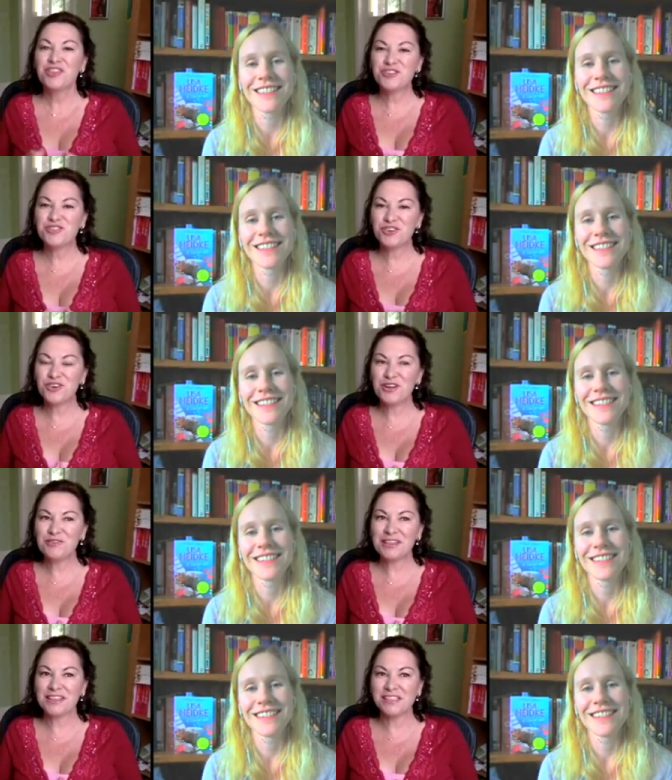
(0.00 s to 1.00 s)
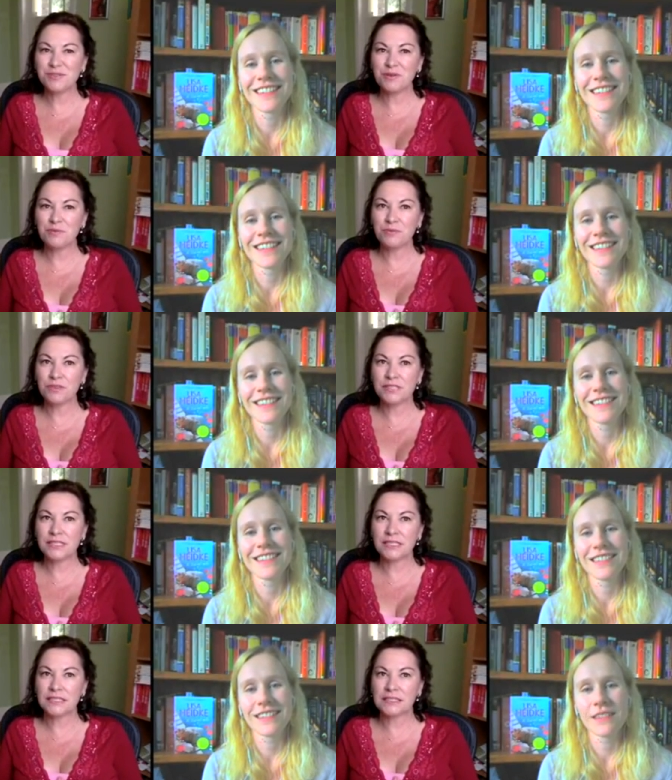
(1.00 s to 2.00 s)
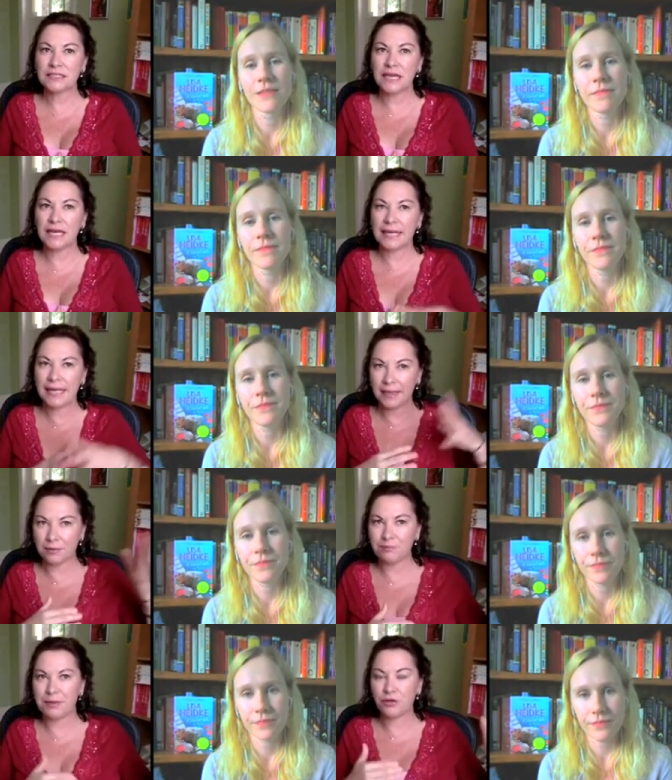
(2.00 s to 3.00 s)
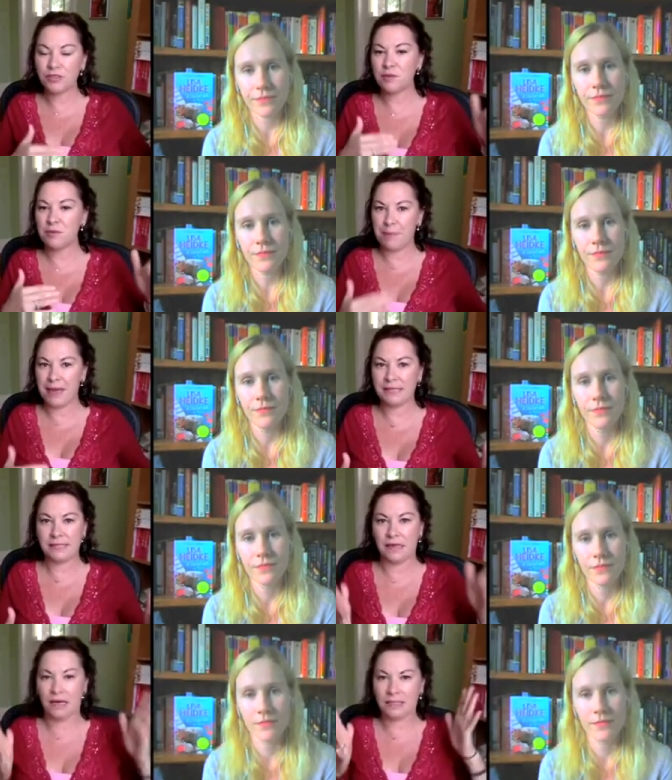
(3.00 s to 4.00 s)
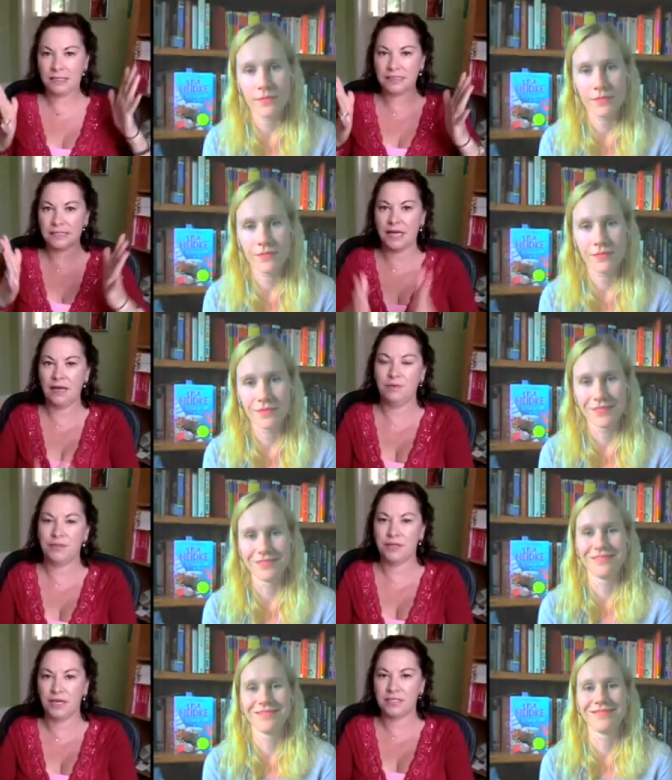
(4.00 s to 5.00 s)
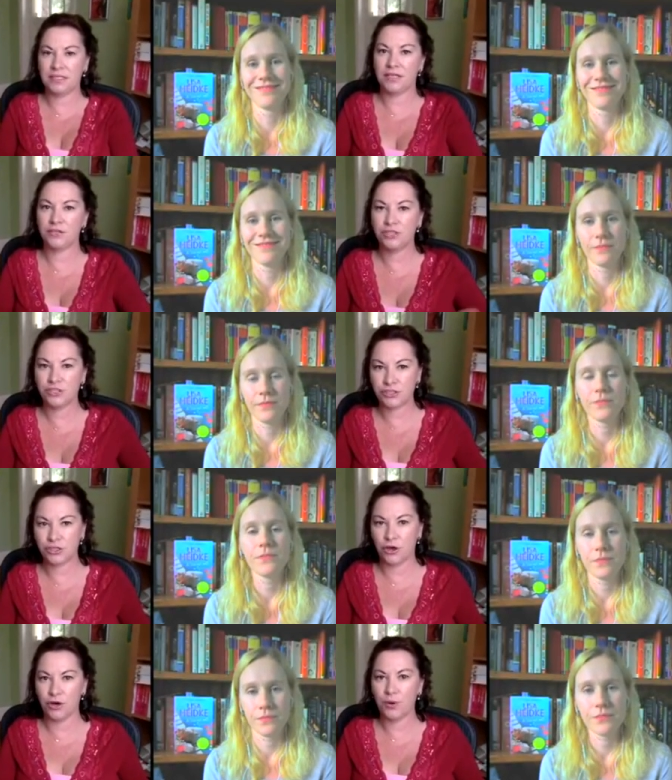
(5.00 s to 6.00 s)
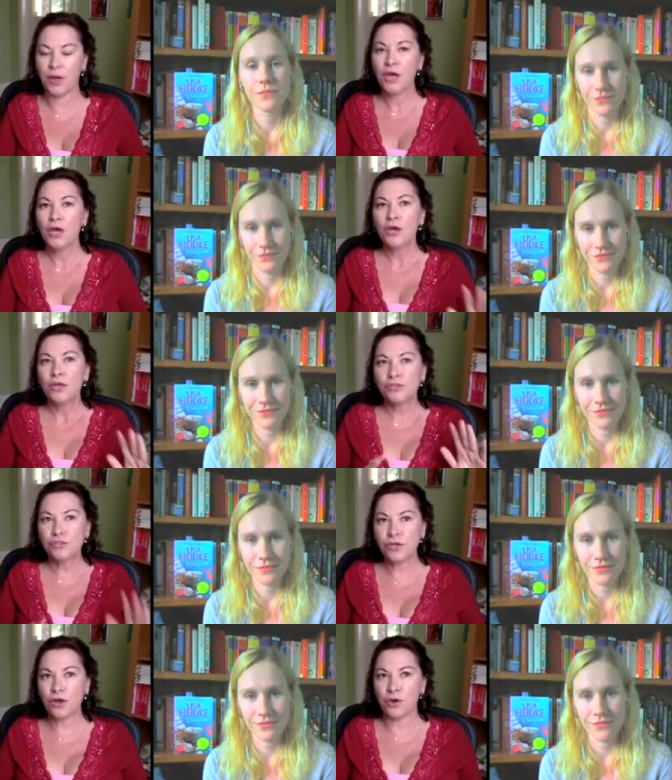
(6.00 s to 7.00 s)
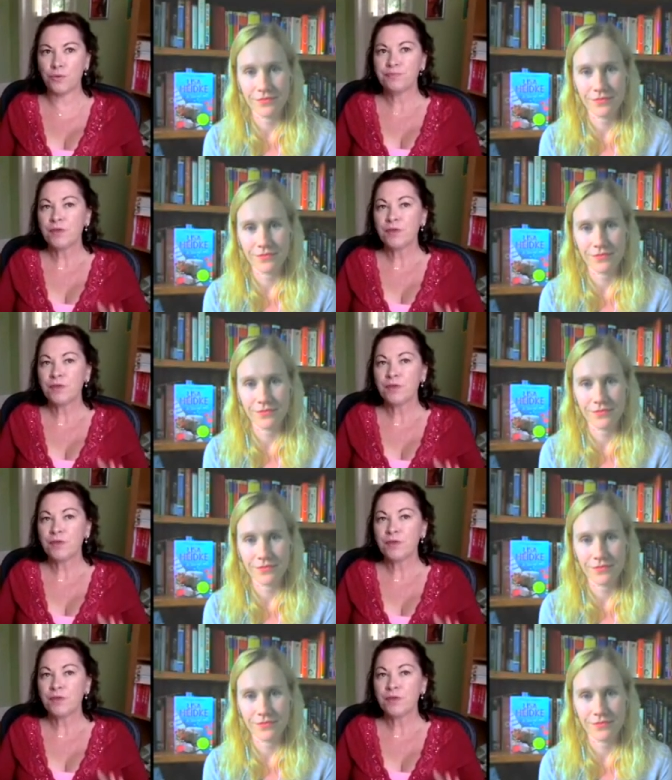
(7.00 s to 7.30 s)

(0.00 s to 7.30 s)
Speaker 1: the story with this one was that, and again, because I'm a pantser, I just start with an idea and just go. So,